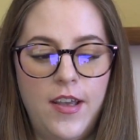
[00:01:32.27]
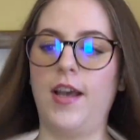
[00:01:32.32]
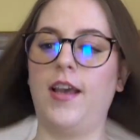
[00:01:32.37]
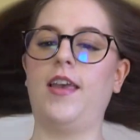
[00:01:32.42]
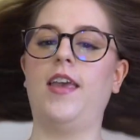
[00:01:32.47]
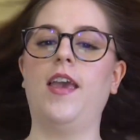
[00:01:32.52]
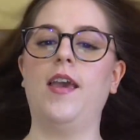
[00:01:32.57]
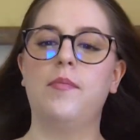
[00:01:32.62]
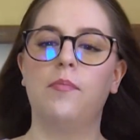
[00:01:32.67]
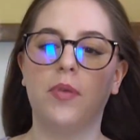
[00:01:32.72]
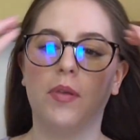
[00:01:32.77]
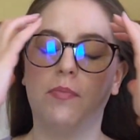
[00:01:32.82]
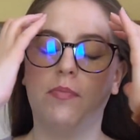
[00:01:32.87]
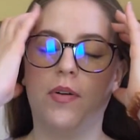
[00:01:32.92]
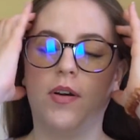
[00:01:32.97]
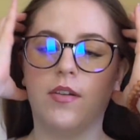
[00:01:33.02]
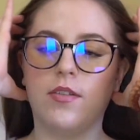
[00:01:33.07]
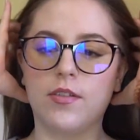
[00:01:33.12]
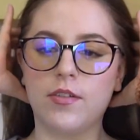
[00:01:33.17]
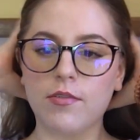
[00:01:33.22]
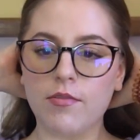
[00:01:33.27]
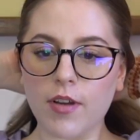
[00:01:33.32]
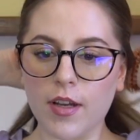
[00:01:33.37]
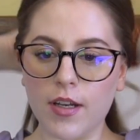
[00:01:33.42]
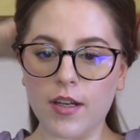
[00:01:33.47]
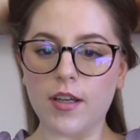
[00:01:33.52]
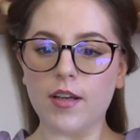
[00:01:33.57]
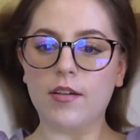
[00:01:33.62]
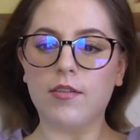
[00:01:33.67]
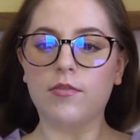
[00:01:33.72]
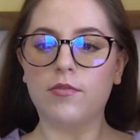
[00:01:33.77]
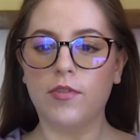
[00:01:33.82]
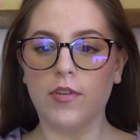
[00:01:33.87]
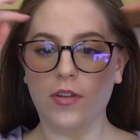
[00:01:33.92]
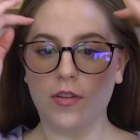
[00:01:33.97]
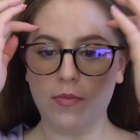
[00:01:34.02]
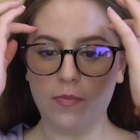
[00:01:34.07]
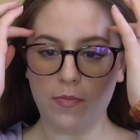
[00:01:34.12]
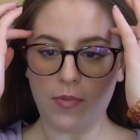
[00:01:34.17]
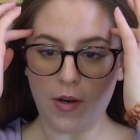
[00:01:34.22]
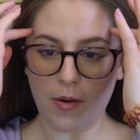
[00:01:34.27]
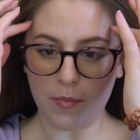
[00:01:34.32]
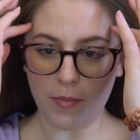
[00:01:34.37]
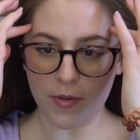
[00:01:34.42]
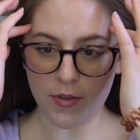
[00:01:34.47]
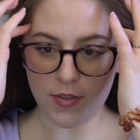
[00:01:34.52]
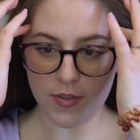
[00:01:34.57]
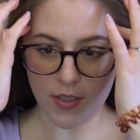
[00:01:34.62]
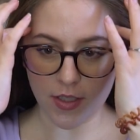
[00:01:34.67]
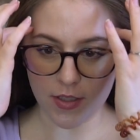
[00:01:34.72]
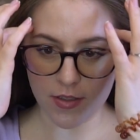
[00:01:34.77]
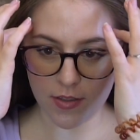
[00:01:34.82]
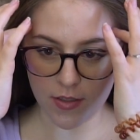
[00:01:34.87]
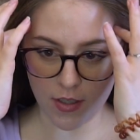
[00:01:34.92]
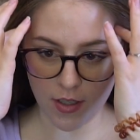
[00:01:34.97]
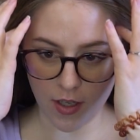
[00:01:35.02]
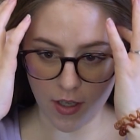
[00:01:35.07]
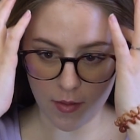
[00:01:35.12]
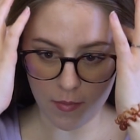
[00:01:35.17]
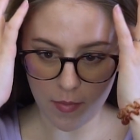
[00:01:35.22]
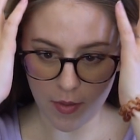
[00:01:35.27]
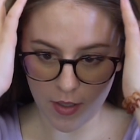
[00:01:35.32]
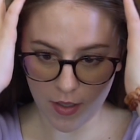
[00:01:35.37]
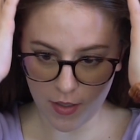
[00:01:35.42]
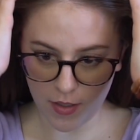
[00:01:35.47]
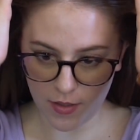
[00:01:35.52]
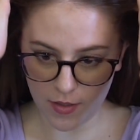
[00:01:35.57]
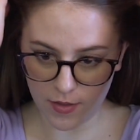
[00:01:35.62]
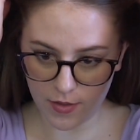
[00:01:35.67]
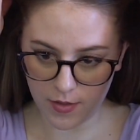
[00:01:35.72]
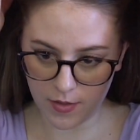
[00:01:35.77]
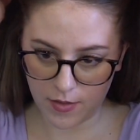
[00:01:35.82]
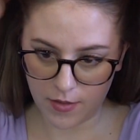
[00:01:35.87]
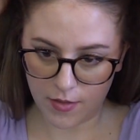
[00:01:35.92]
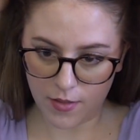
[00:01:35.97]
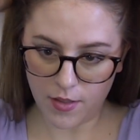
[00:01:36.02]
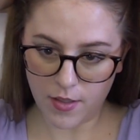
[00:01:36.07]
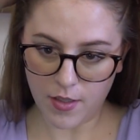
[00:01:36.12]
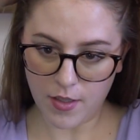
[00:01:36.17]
I can't be bothered right now with proper sectioning because